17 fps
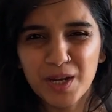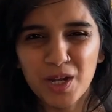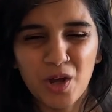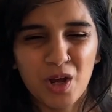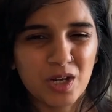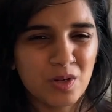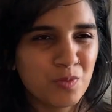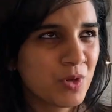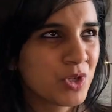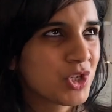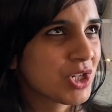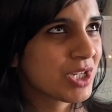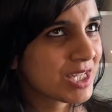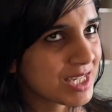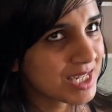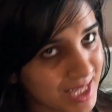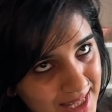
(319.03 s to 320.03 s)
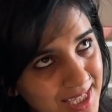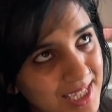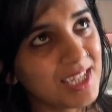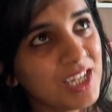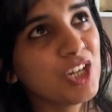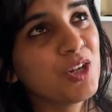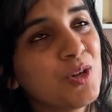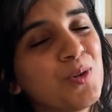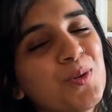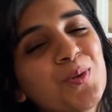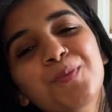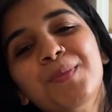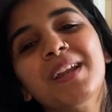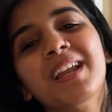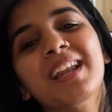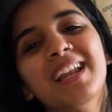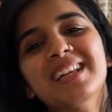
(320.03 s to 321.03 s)
lot, which is nothing new,
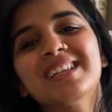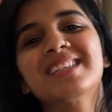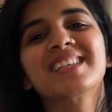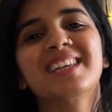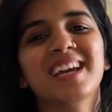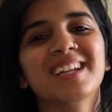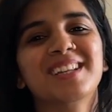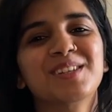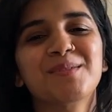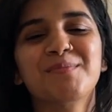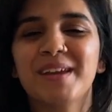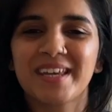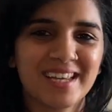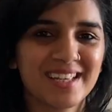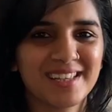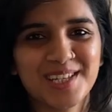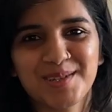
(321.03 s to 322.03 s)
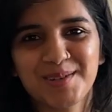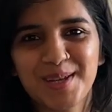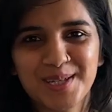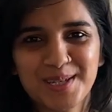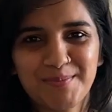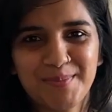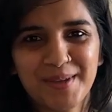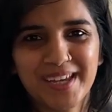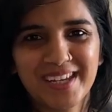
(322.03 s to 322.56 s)
but let's get to making this recipe.